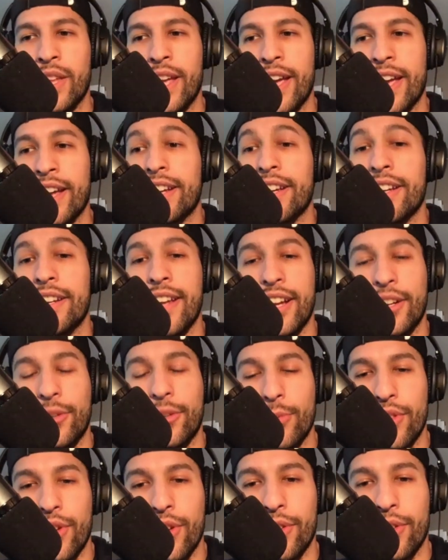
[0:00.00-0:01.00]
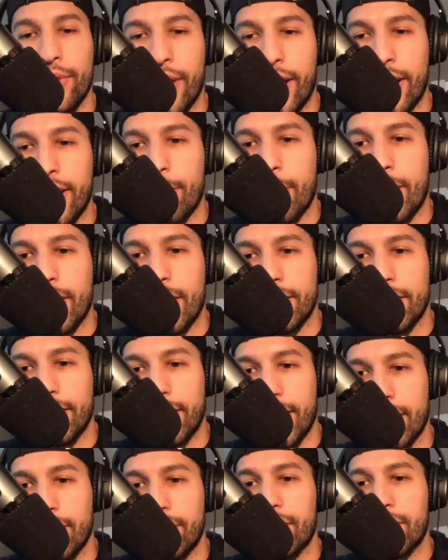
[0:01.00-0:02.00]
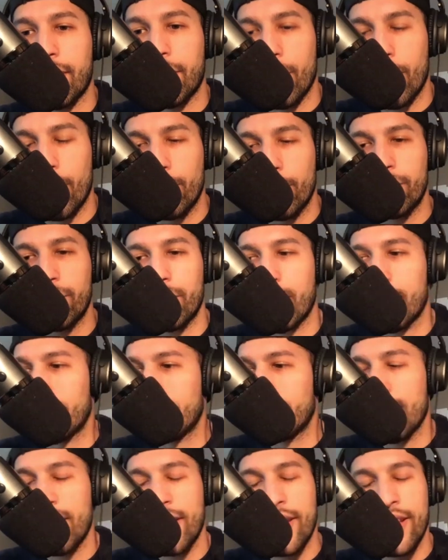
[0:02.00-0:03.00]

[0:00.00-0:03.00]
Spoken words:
and connect with other like-minded guests and hosts and